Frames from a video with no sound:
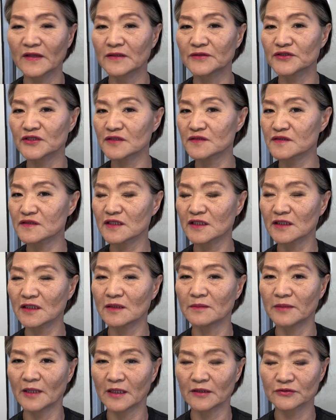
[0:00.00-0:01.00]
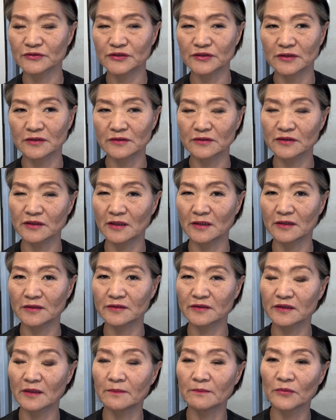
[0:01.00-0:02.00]
Just think about
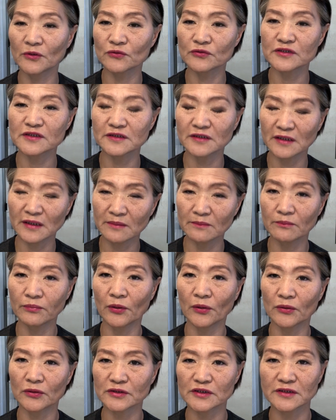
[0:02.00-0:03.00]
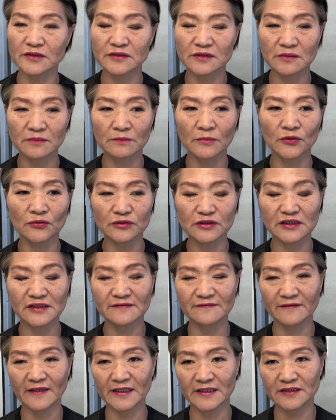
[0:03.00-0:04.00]
the most important
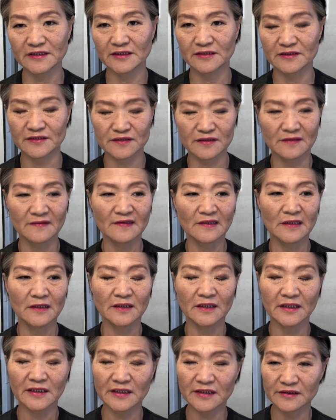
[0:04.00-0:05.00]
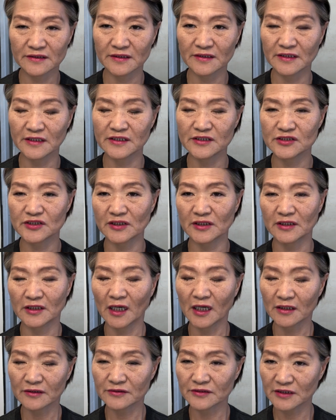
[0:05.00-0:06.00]
motivators in the
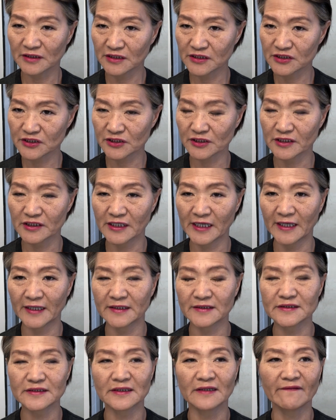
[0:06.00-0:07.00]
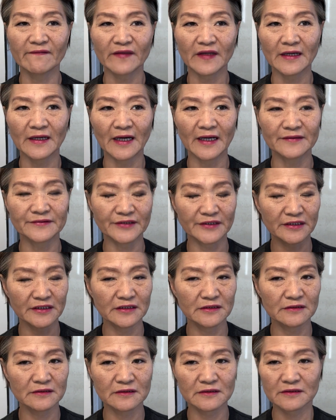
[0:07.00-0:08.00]
on the internet and
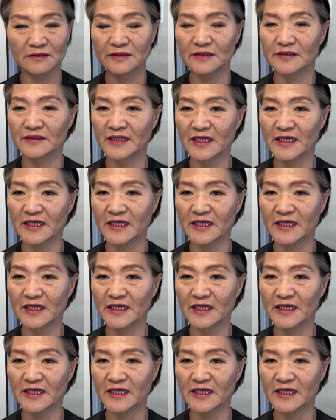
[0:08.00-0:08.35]
in the